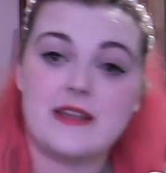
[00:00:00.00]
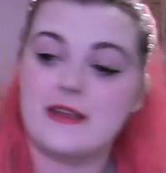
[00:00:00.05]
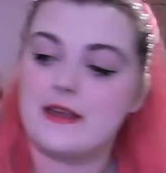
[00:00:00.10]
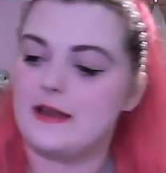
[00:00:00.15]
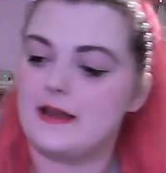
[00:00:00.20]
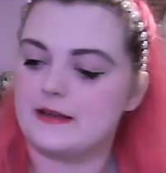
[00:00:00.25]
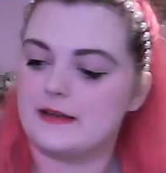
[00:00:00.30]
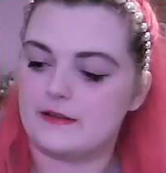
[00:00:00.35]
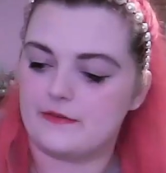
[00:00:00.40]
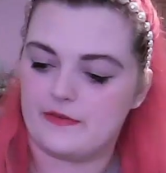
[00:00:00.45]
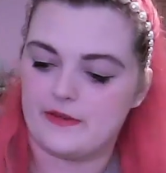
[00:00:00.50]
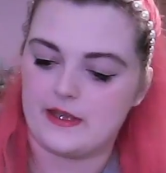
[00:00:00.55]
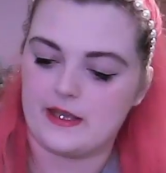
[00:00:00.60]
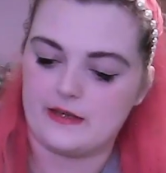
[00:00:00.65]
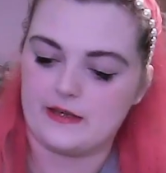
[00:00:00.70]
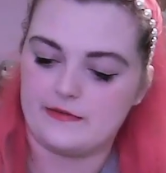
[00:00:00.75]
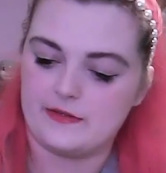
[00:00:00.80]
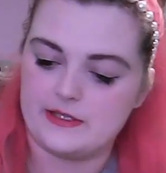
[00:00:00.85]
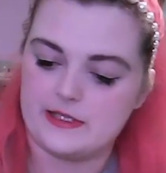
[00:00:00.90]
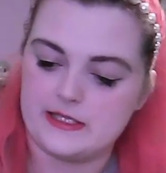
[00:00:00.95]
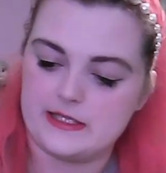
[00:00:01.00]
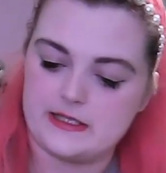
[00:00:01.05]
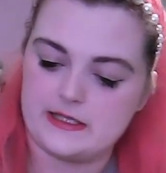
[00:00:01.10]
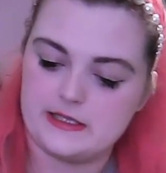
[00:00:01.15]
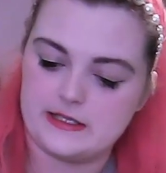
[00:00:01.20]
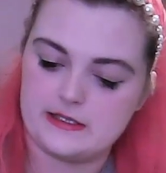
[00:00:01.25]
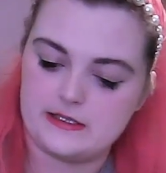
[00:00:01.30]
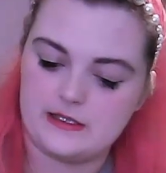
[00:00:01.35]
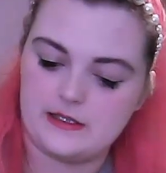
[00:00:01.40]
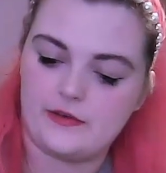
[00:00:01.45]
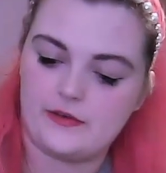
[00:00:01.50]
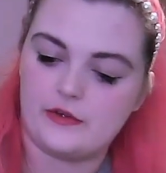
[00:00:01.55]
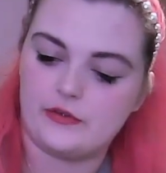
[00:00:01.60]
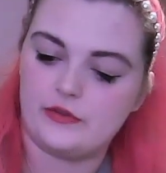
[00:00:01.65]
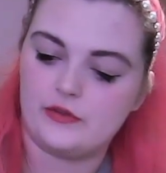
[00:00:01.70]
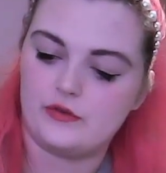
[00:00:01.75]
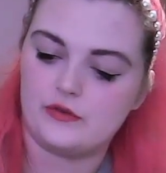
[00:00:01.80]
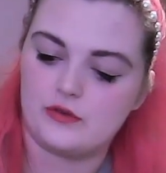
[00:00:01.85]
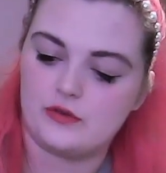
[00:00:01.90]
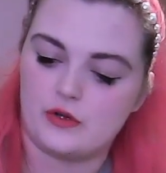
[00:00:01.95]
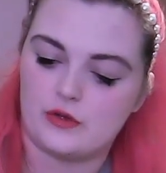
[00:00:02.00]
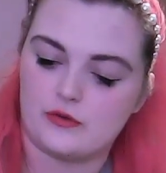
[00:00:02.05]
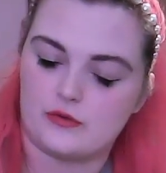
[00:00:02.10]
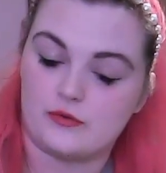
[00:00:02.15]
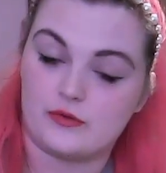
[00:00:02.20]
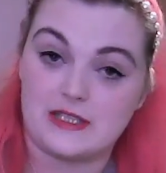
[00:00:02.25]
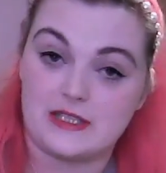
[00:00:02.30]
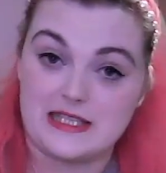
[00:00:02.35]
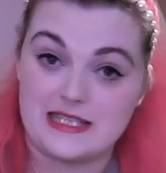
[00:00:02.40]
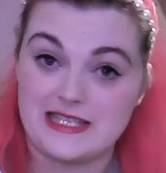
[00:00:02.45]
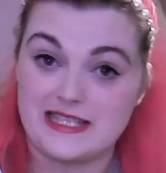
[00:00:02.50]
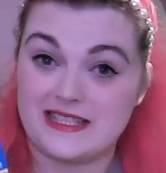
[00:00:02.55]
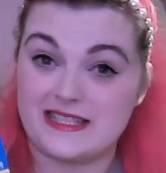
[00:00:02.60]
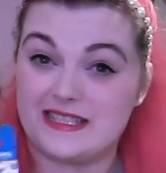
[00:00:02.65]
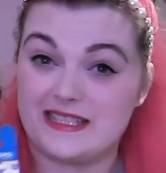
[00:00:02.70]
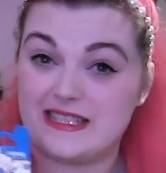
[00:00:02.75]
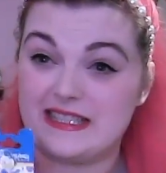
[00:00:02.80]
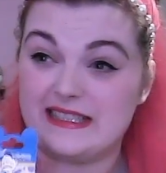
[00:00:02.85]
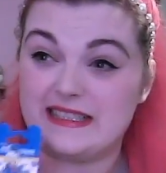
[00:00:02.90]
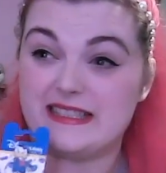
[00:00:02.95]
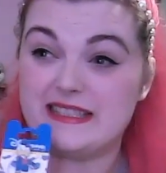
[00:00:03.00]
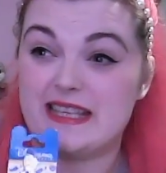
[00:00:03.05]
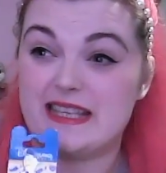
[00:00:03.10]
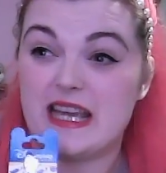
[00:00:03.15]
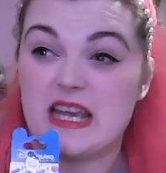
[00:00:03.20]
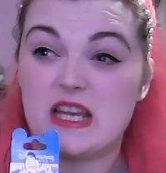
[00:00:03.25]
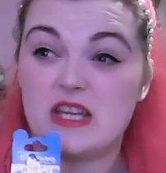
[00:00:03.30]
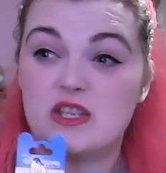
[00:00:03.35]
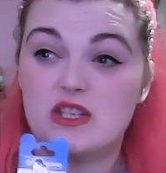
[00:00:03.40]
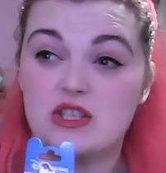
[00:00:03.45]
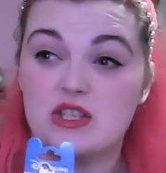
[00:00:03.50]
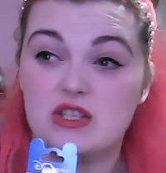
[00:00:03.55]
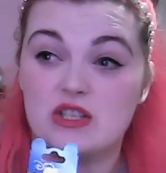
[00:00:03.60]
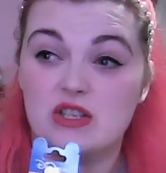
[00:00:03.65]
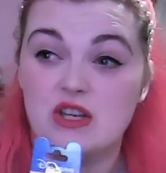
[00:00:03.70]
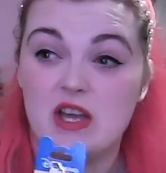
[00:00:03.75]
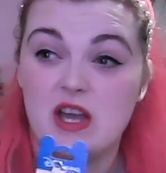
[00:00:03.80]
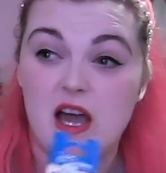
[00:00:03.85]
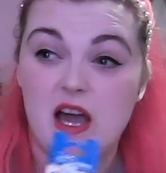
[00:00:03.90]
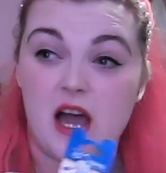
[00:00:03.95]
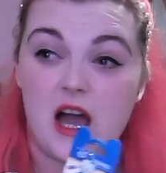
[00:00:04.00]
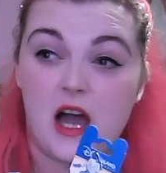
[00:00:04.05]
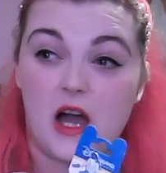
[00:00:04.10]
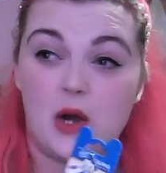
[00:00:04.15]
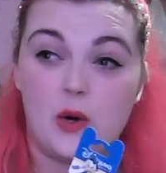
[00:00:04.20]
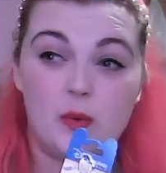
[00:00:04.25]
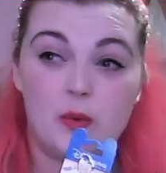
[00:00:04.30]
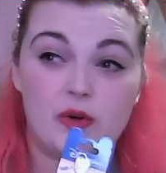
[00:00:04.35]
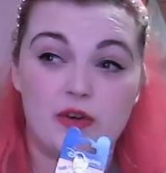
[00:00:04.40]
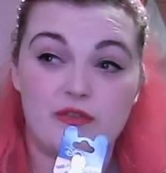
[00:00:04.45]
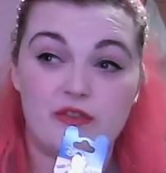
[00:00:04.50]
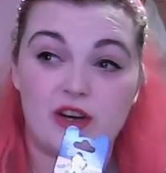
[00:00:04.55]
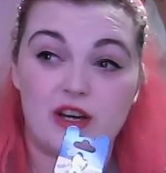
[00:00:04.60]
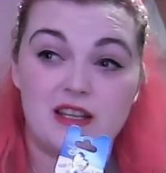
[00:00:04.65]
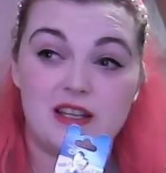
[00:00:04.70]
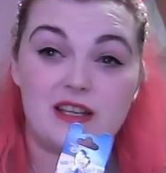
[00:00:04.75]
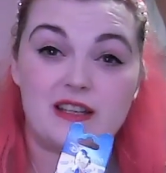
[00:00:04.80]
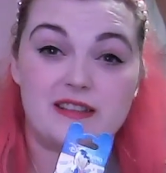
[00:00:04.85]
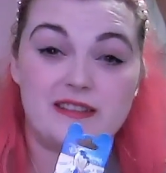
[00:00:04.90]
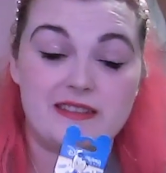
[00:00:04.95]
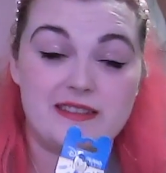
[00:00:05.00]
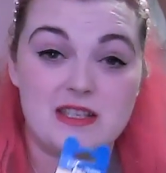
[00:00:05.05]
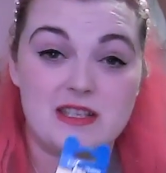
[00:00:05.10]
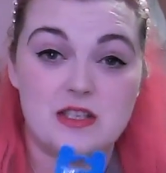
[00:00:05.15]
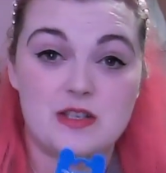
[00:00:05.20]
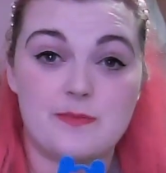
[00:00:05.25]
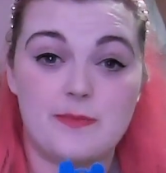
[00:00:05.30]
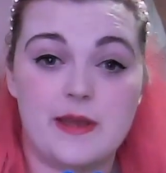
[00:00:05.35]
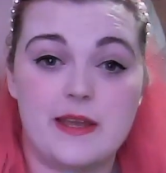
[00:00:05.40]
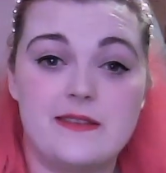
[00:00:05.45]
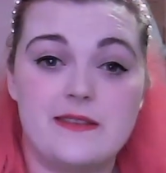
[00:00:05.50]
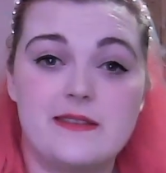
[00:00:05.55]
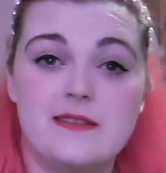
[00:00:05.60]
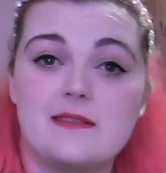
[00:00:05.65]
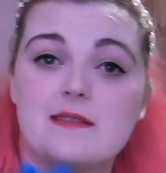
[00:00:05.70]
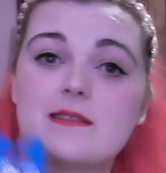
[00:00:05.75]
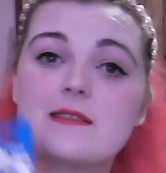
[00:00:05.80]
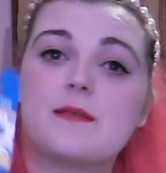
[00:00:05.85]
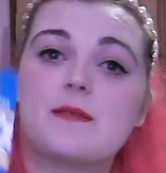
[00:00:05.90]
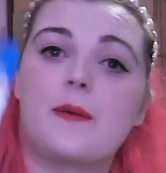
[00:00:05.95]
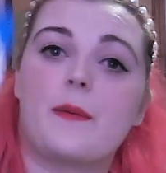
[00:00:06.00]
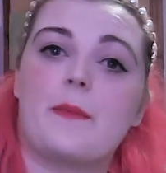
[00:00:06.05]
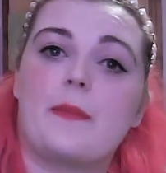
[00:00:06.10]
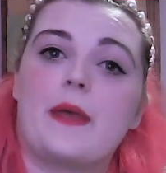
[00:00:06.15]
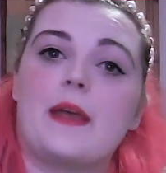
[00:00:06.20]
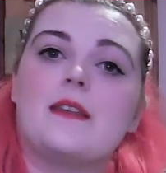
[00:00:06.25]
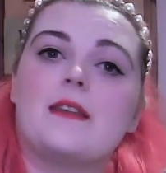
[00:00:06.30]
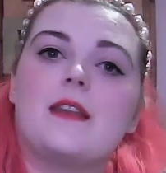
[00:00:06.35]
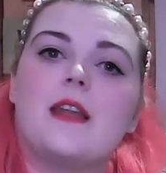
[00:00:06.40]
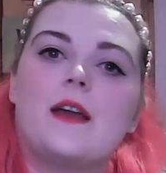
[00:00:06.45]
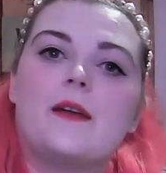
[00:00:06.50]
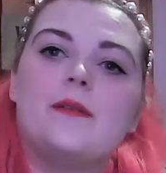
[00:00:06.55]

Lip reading: And I think if I saw Donald and I didn't see Stitch, I would have got a lot of Stitch pins, but no.